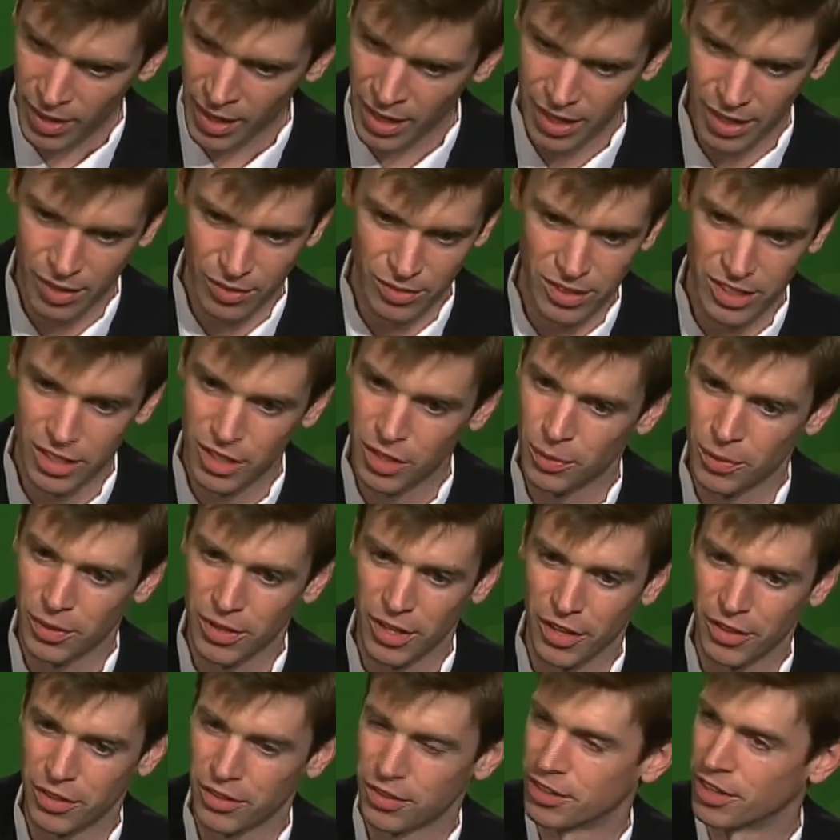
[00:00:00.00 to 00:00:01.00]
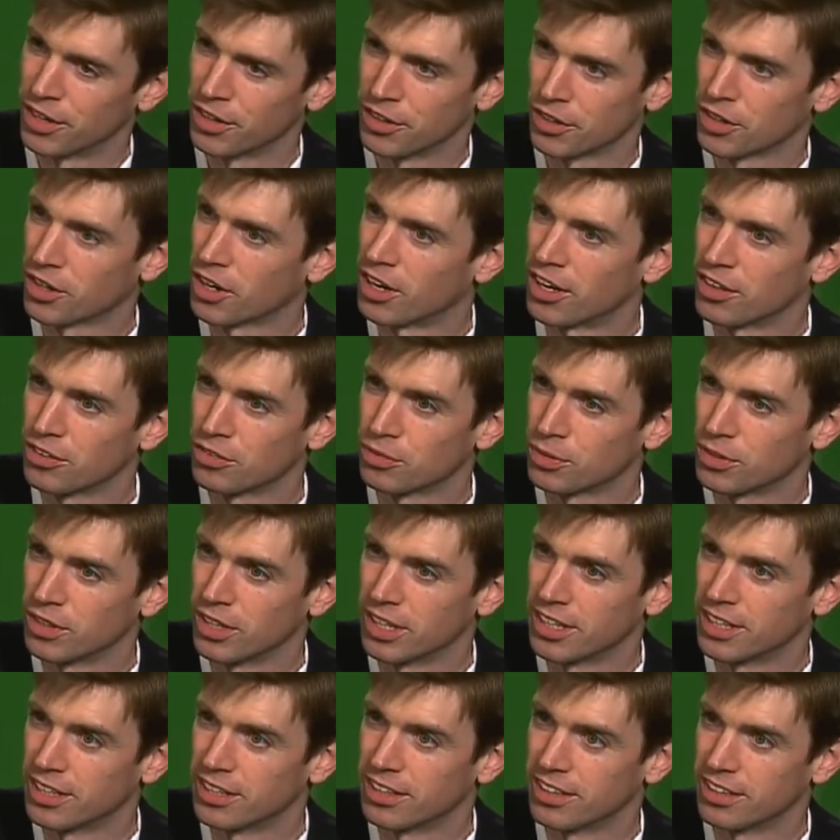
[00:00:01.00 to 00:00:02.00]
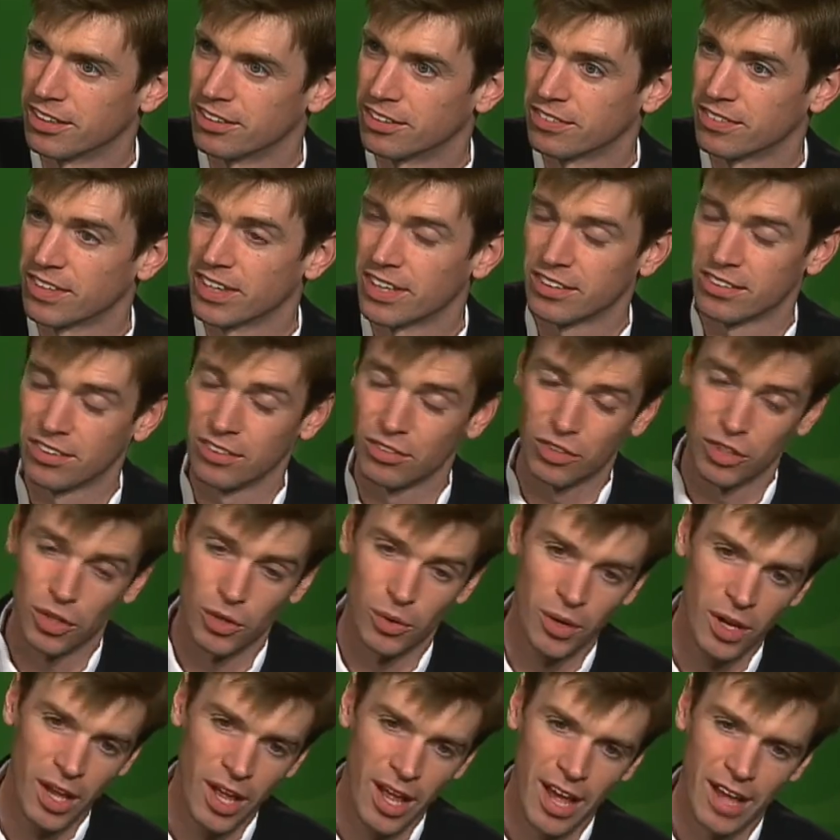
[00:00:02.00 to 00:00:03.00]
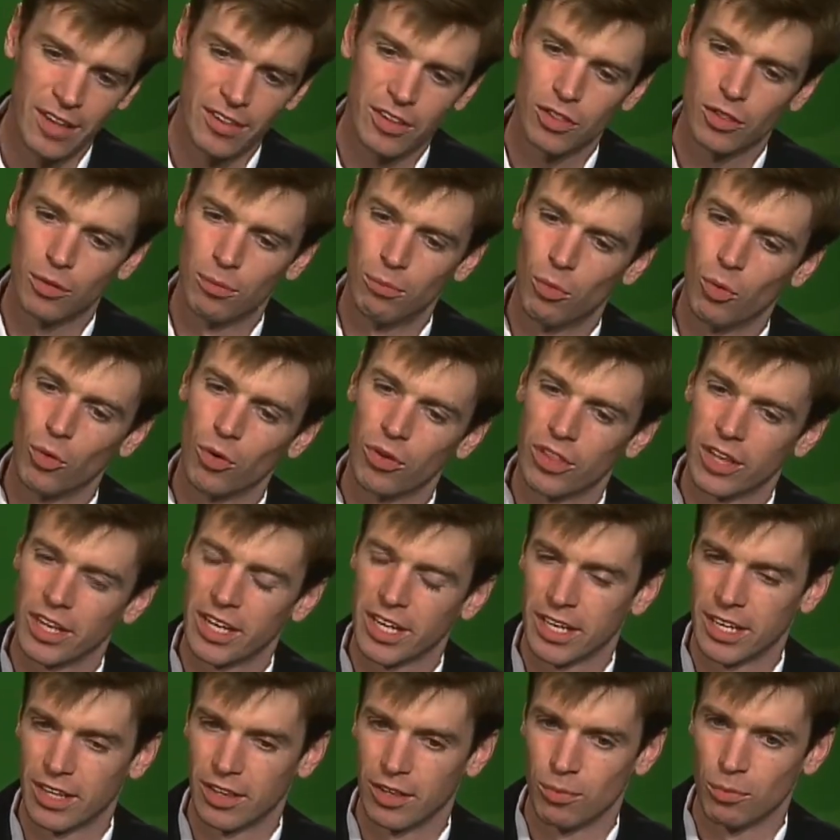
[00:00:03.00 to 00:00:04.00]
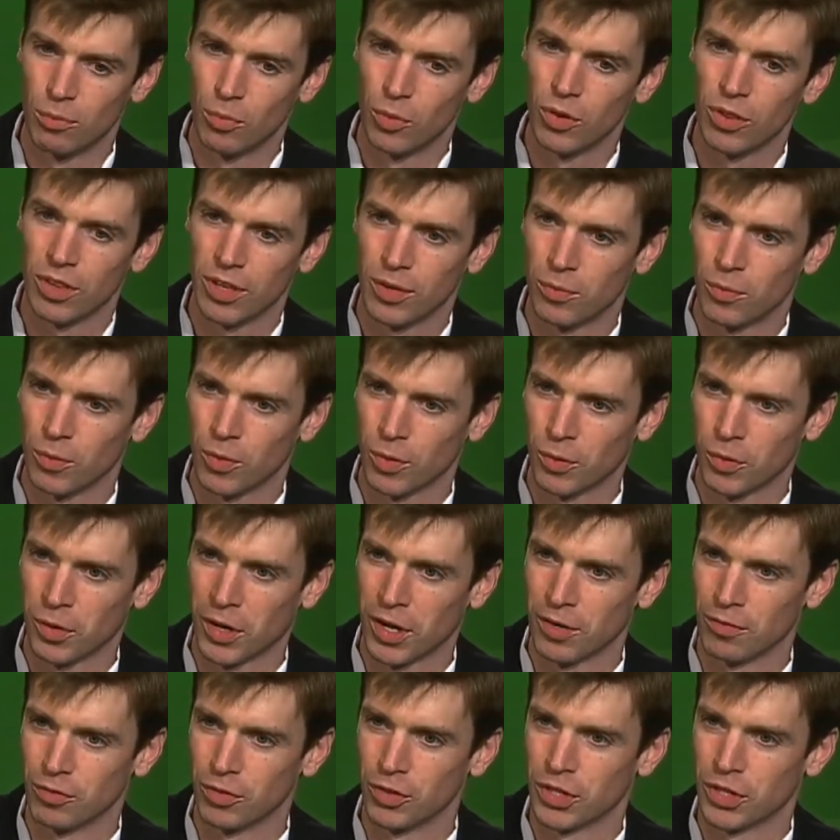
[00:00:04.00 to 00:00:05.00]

you know, dealing with other other costs related to these events. Mm-hmm. And so I think the more that the more that we're kind of